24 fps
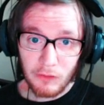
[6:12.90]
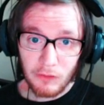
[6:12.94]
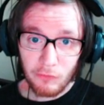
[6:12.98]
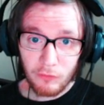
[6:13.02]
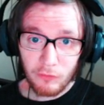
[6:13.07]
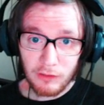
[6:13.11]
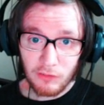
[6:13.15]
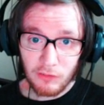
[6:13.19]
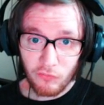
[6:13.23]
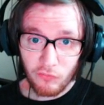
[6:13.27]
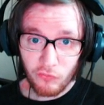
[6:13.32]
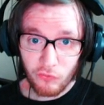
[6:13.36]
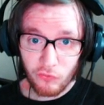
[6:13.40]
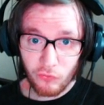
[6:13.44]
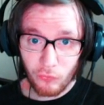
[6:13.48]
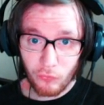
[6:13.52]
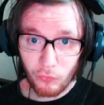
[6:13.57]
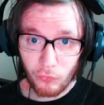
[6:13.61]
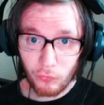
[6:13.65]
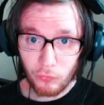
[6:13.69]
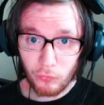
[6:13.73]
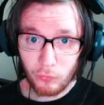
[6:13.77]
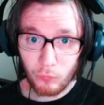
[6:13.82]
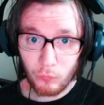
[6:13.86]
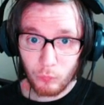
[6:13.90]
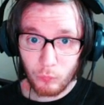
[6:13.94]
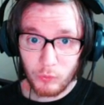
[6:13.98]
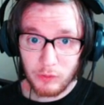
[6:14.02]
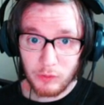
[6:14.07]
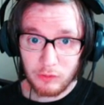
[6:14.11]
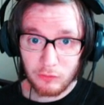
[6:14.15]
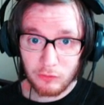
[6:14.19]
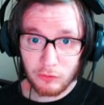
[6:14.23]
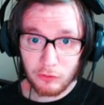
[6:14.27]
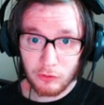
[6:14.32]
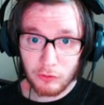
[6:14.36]
okay, so we
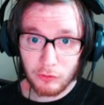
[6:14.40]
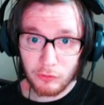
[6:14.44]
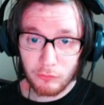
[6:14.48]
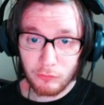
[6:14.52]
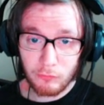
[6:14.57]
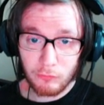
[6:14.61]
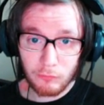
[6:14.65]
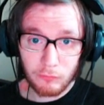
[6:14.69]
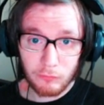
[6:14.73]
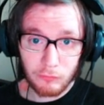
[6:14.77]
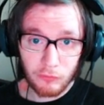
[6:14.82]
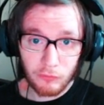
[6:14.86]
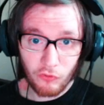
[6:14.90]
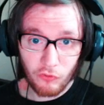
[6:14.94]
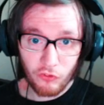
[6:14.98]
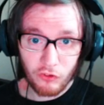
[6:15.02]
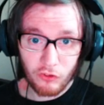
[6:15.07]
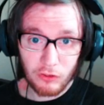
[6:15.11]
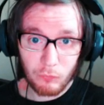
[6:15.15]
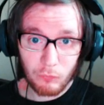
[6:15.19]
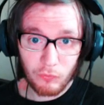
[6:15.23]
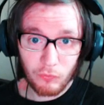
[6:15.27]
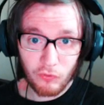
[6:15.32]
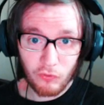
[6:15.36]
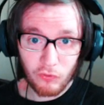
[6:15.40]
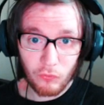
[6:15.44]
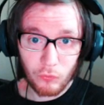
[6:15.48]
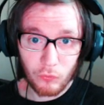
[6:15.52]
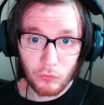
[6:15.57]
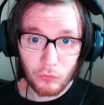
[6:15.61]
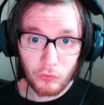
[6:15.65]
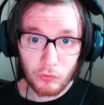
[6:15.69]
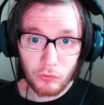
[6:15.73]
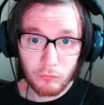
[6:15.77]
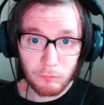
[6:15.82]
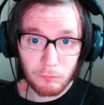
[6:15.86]
got Skyward
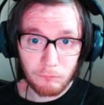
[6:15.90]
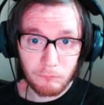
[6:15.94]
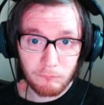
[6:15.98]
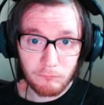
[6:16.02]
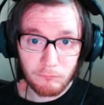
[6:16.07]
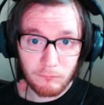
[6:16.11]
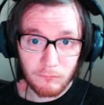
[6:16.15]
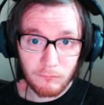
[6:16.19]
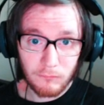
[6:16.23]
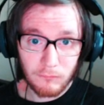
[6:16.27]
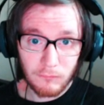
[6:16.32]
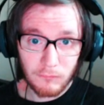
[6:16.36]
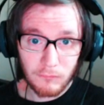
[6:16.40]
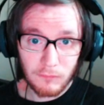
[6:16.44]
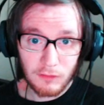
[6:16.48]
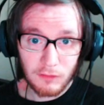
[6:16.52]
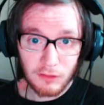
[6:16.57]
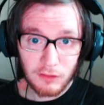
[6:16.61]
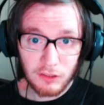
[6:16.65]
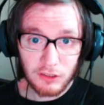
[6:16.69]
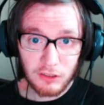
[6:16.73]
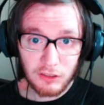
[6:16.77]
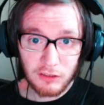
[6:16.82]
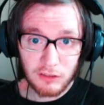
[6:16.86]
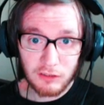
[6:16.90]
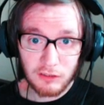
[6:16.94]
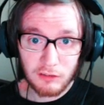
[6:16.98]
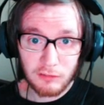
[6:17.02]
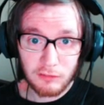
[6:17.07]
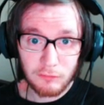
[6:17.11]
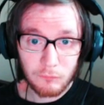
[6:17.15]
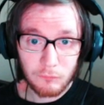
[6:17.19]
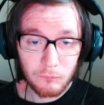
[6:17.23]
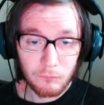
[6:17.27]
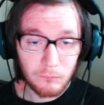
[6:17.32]
Sword here,